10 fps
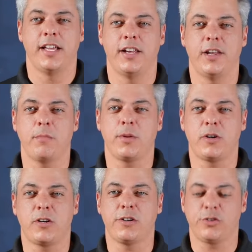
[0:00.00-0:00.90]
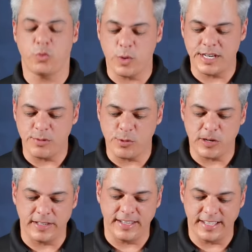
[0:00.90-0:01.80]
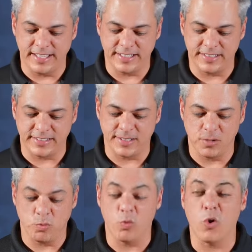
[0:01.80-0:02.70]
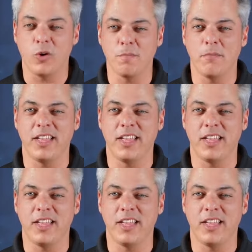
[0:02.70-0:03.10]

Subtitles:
Number 21 is warm